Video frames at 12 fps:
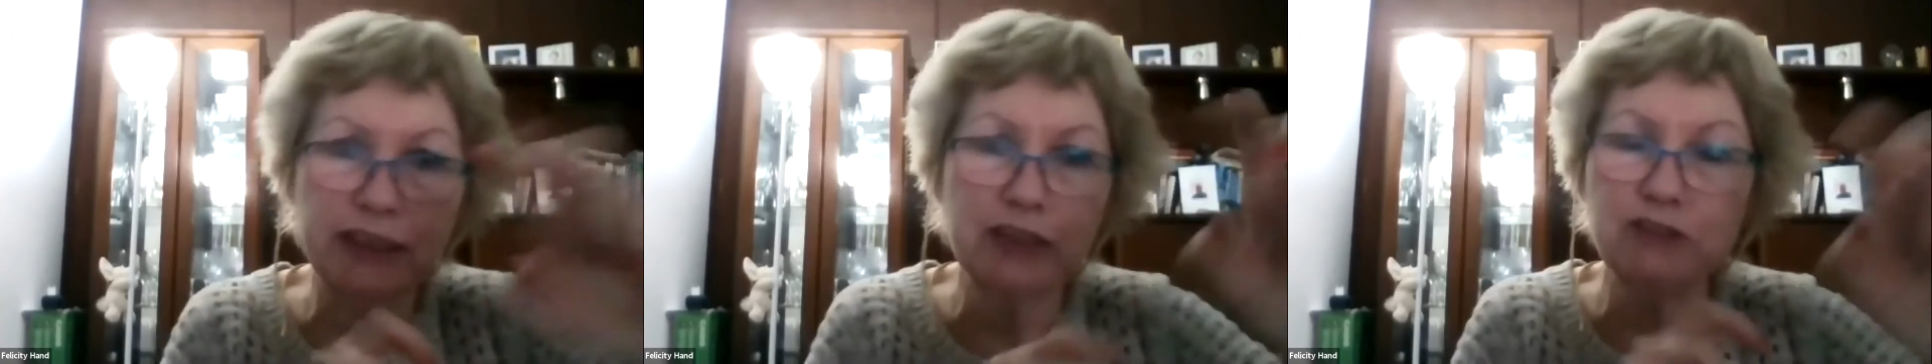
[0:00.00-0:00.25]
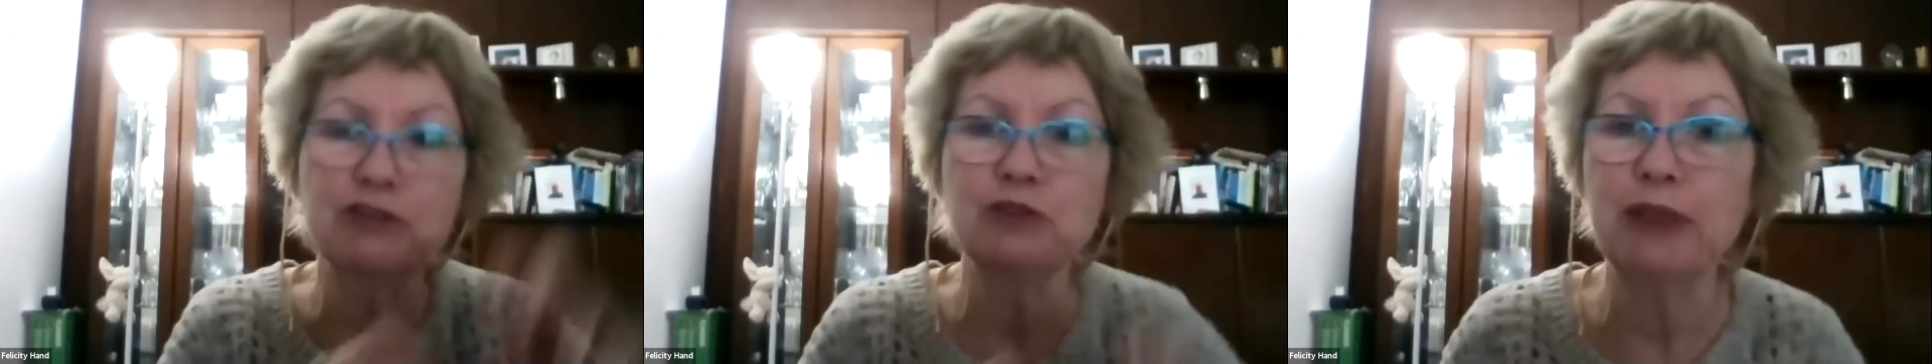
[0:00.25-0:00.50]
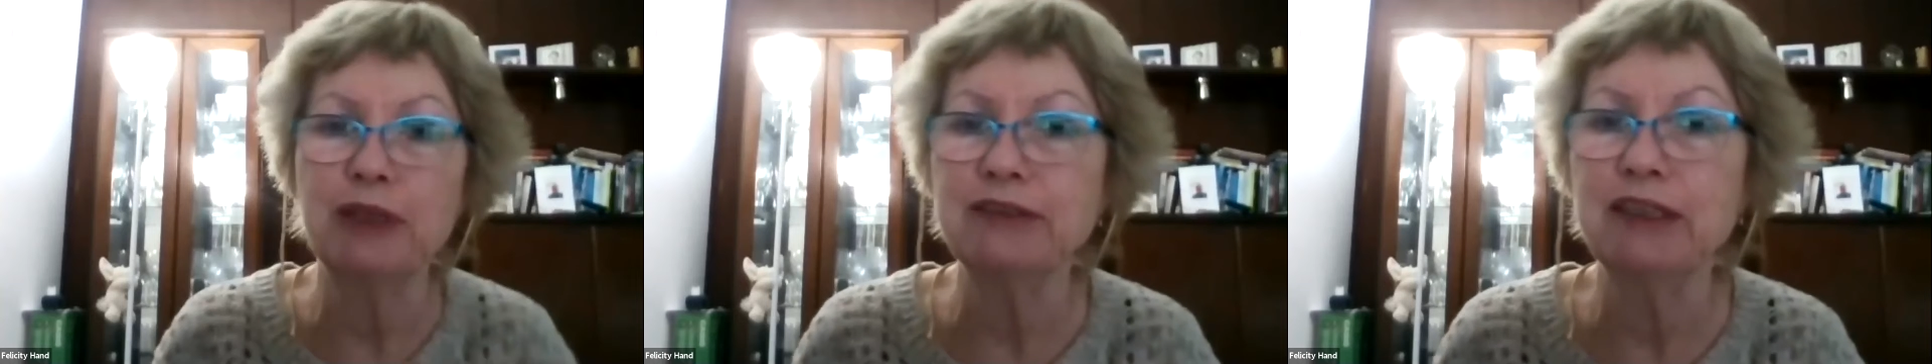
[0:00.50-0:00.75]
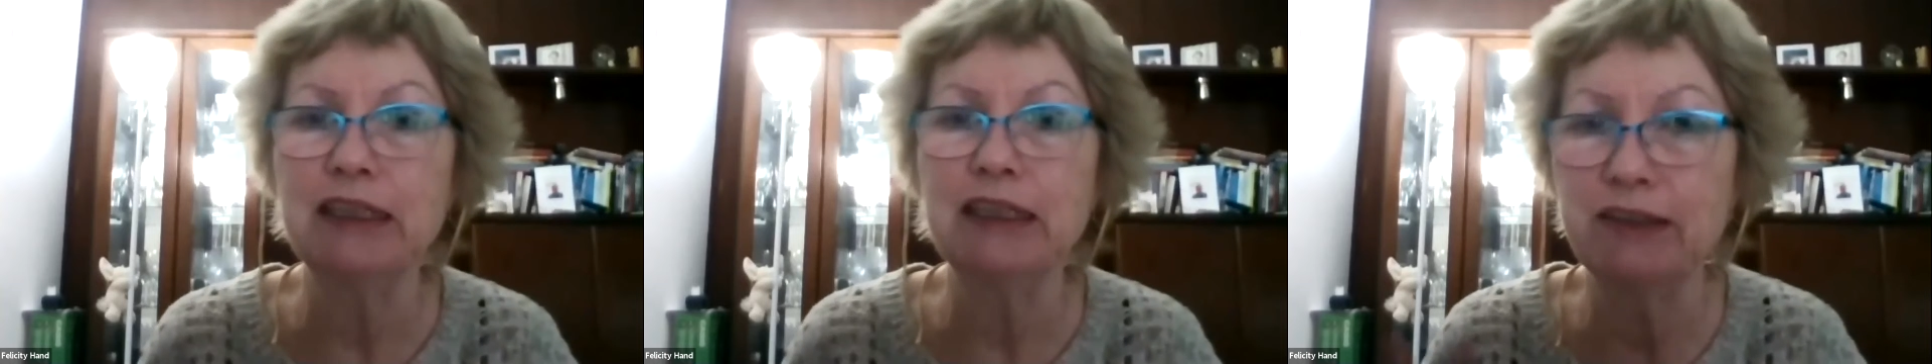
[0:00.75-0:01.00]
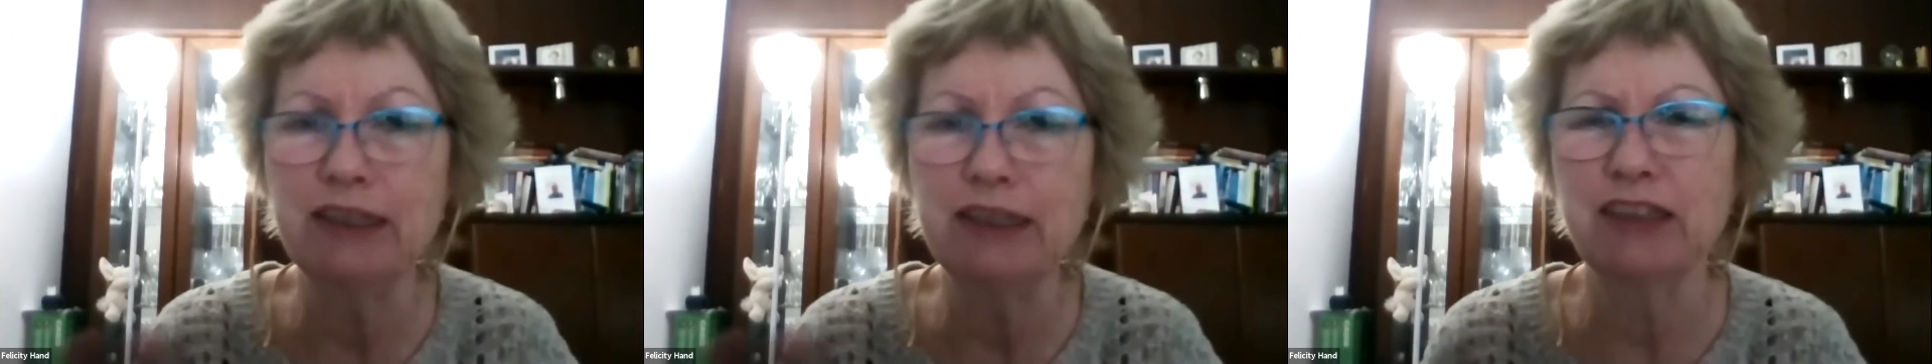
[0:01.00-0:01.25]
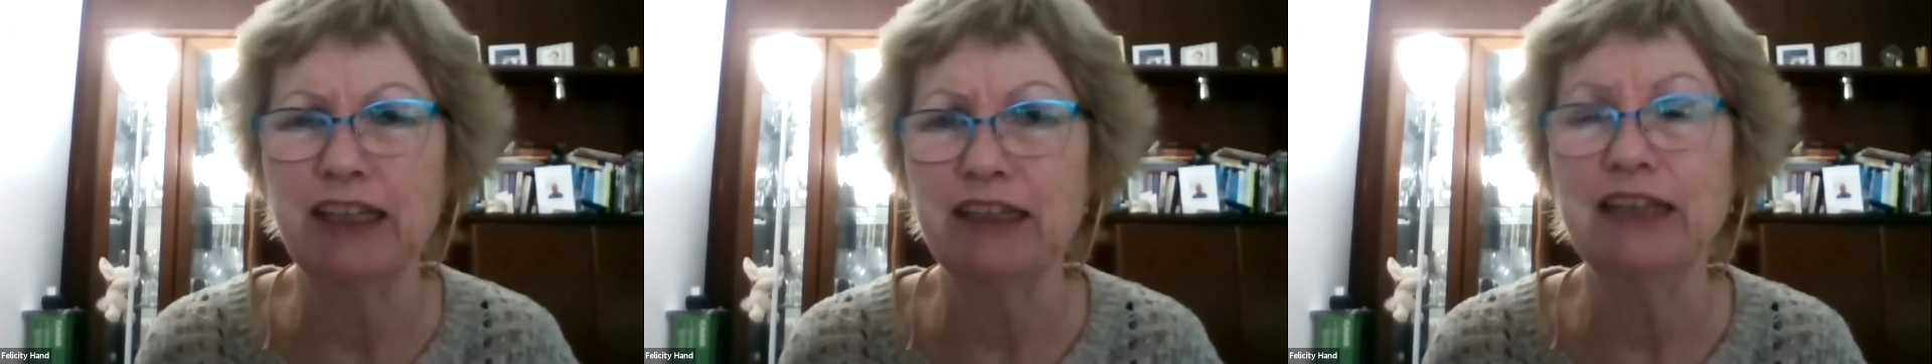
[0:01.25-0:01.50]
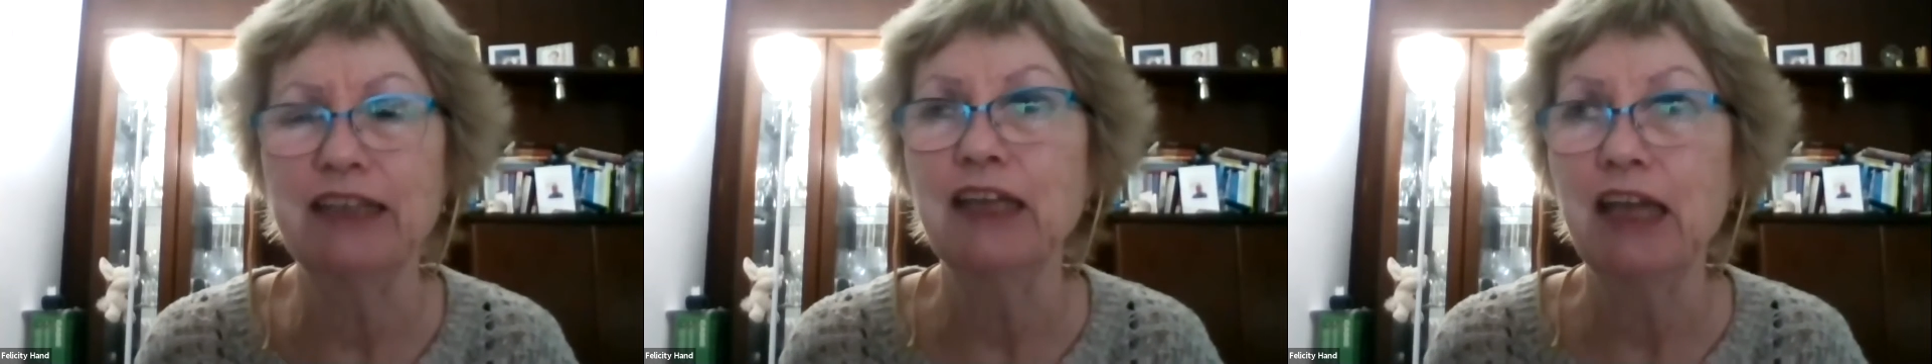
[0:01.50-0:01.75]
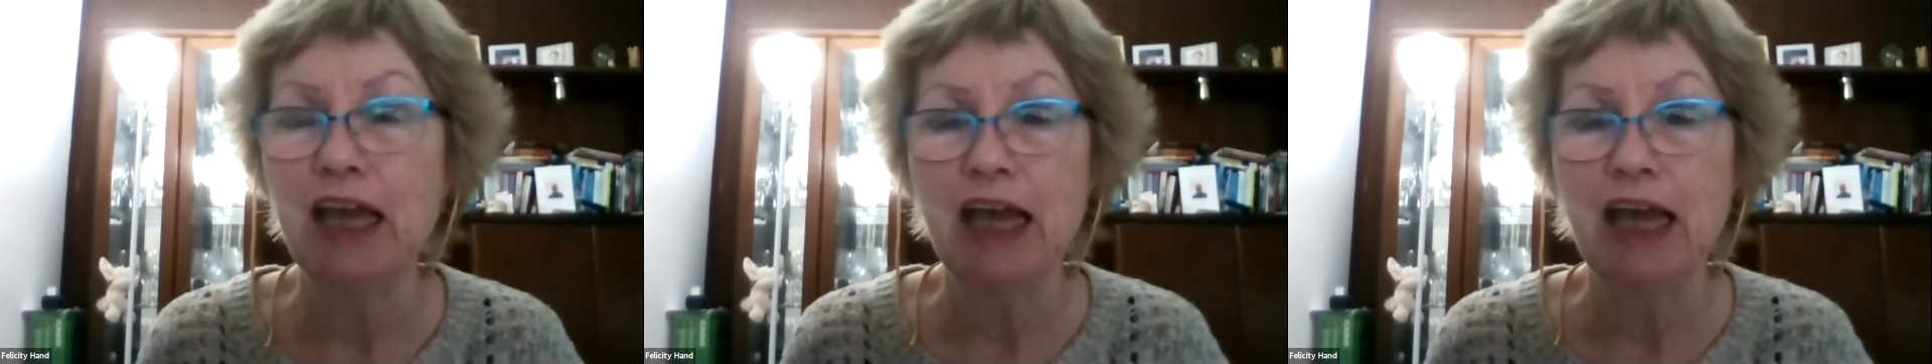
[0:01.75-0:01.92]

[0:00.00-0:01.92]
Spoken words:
an extra space here, things like that.